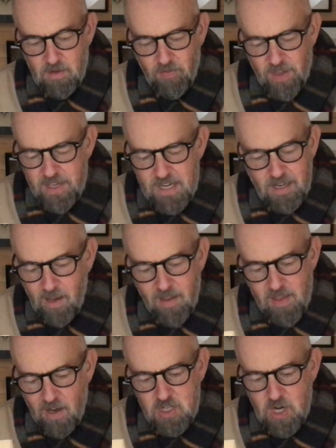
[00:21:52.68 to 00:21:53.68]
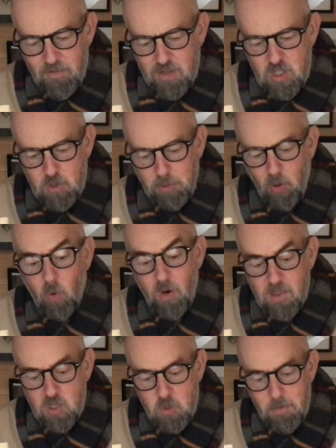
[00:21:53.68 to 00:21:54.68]
He didn't like the idea of exploring
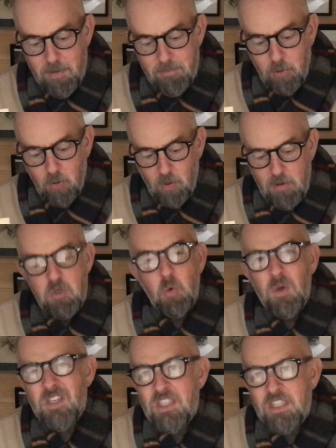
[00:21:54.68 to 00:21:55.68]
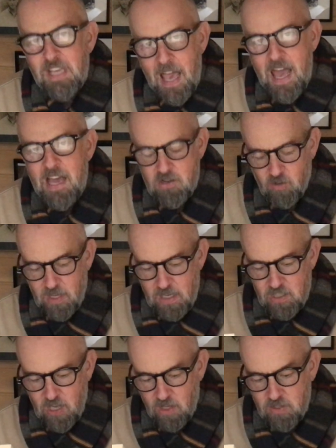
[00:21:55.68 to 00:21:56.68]
the swimming pool. He was always scared on
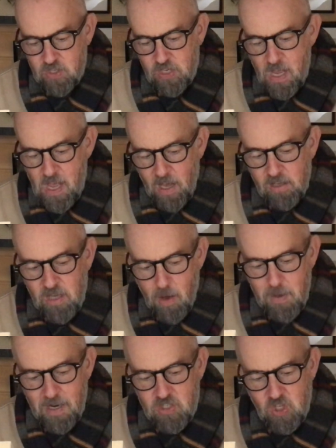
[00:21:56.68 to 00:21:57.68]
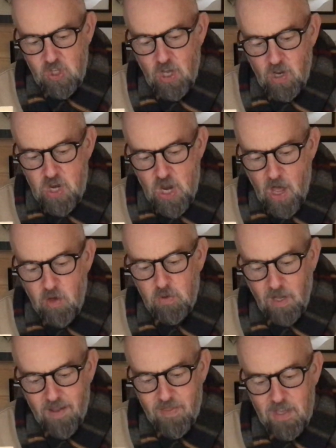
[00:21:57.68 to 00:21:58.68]
these hunts, and going into the unknown
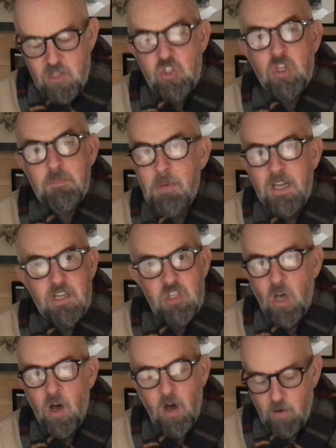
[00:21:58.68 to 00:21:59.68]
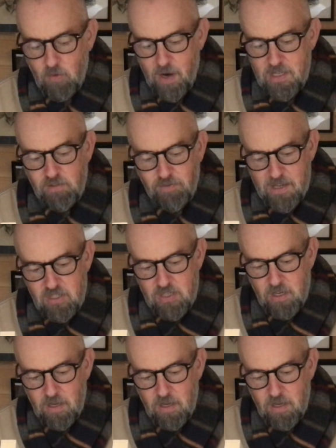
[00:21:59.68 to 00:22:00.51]
like this just made his heart race faster.